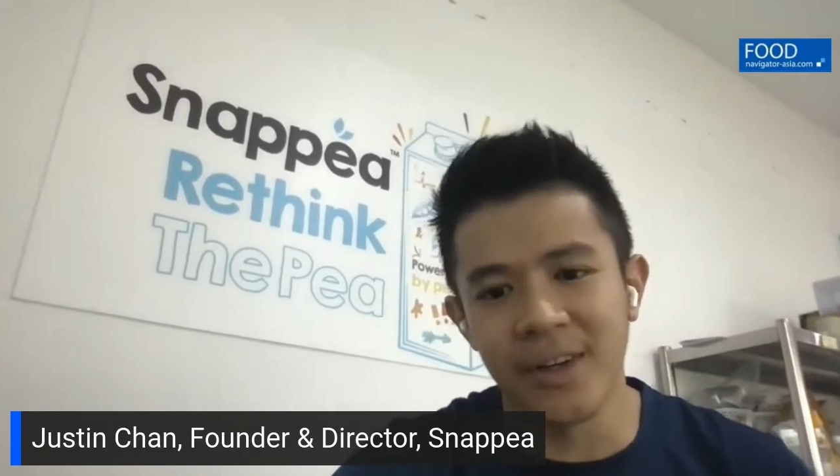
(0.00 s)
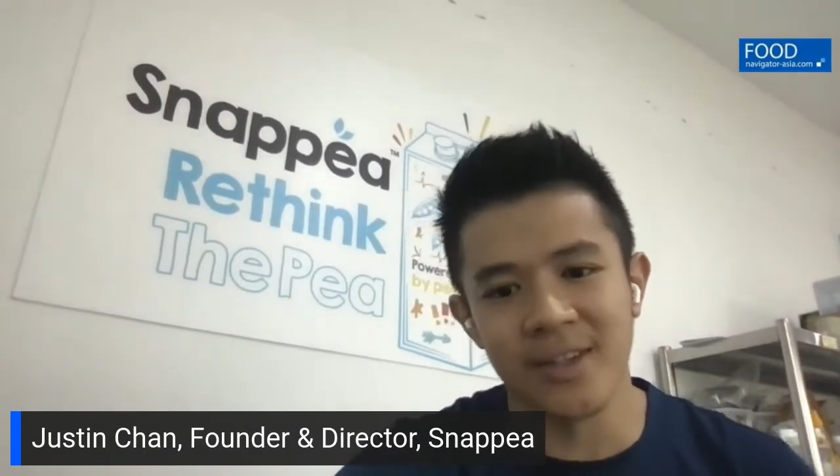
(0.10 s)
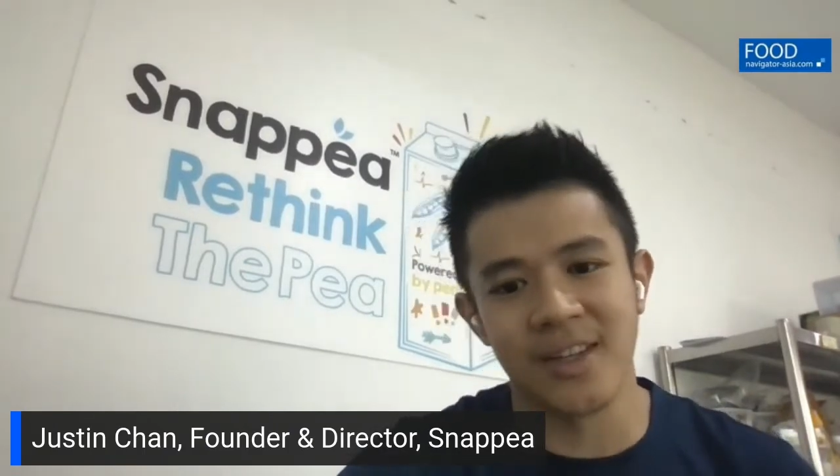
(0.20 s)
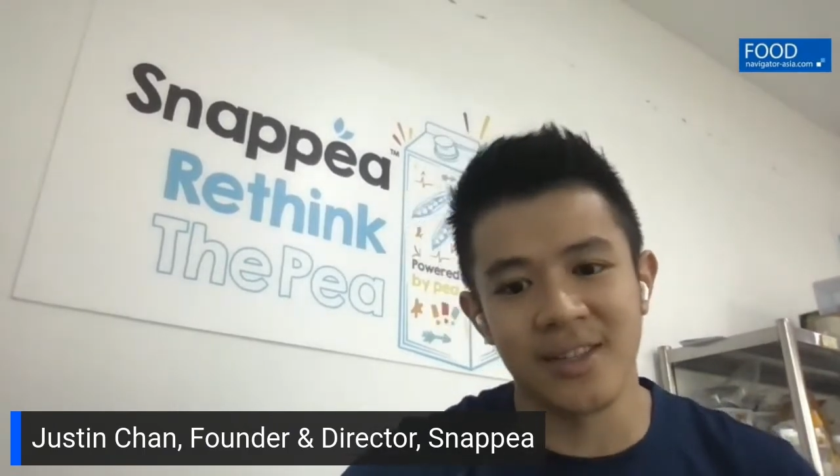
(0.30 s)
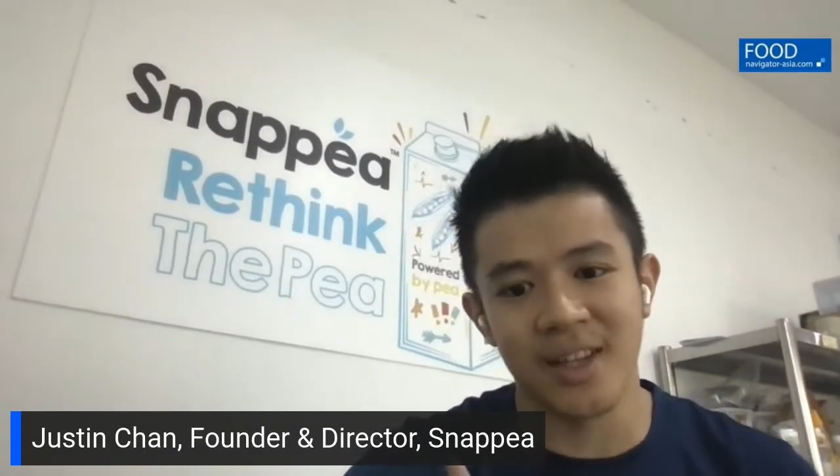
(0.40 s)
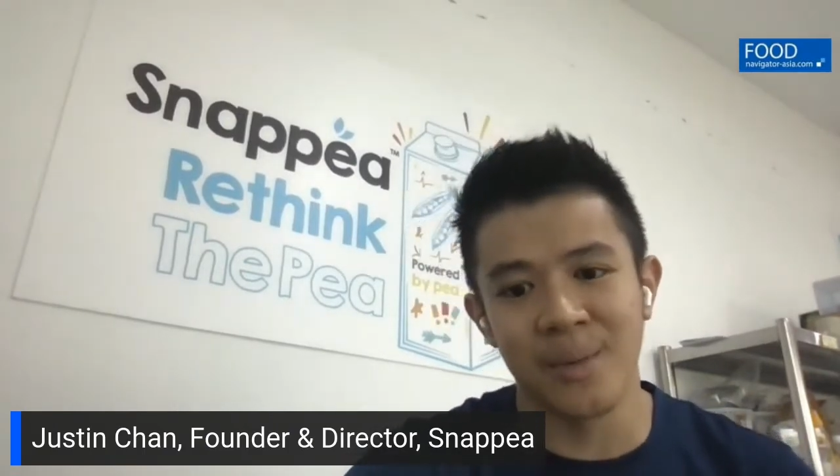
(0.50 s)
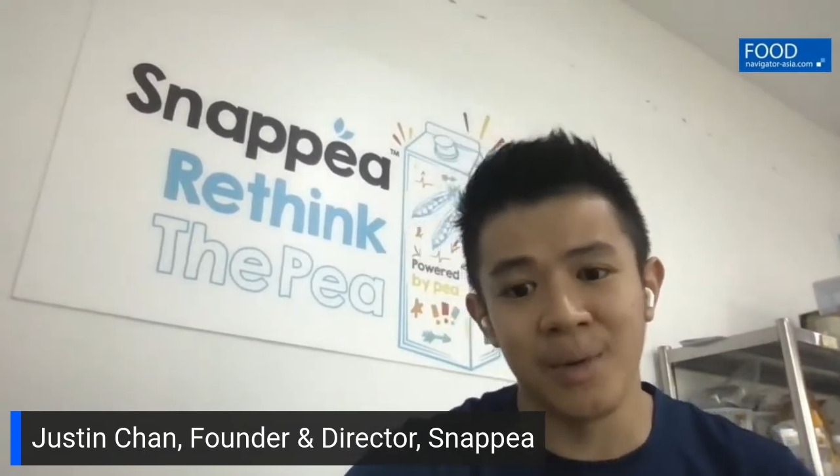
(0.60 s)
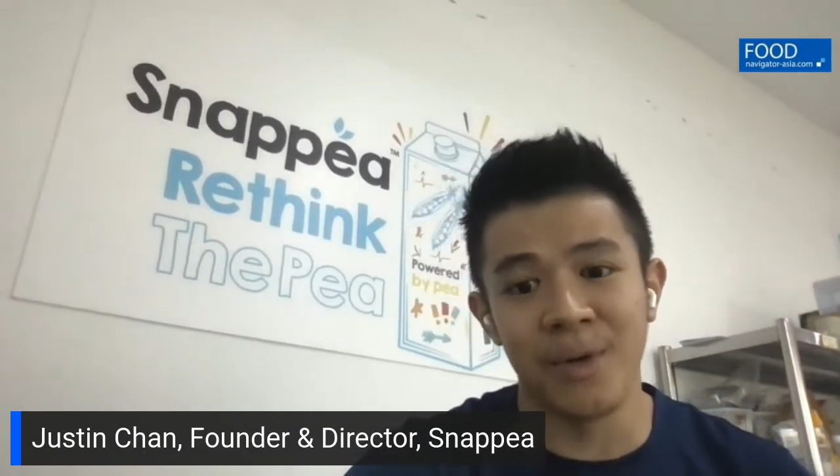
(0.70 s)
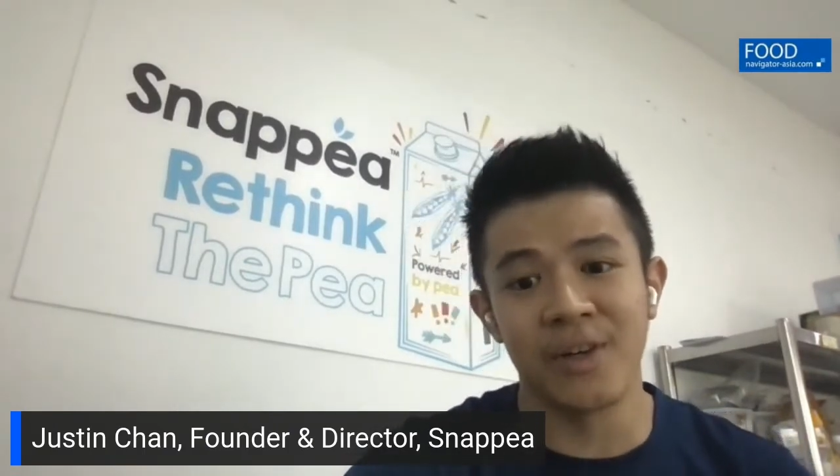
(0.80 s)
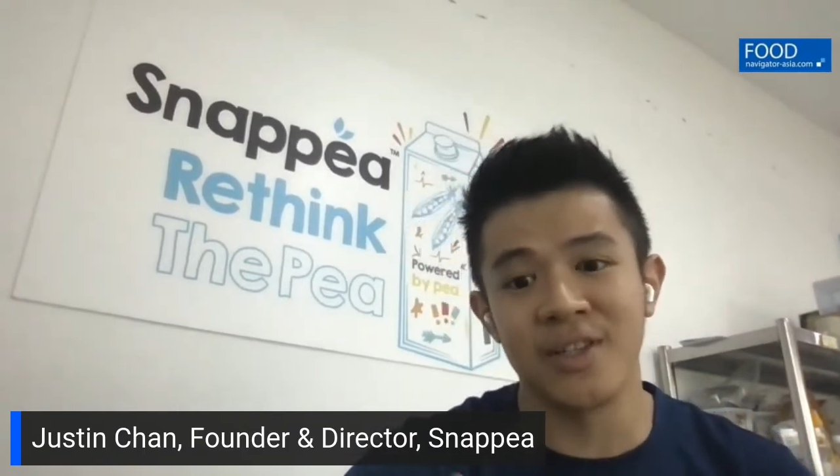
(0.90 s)
is
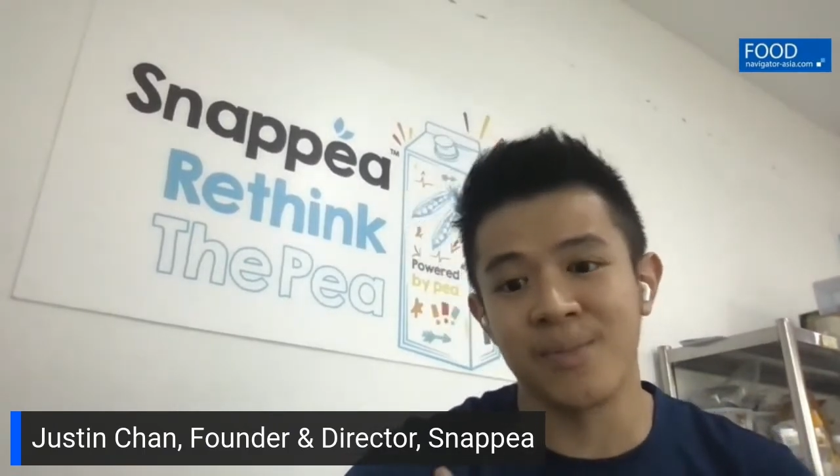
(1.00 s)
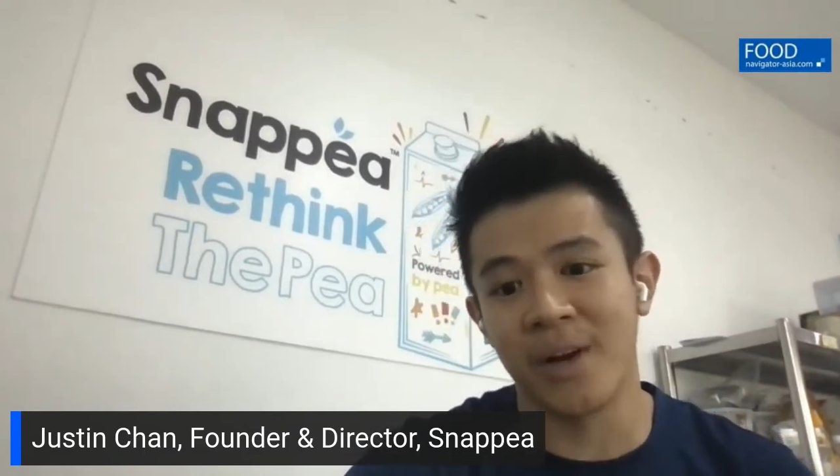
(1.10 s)
sustainable because it's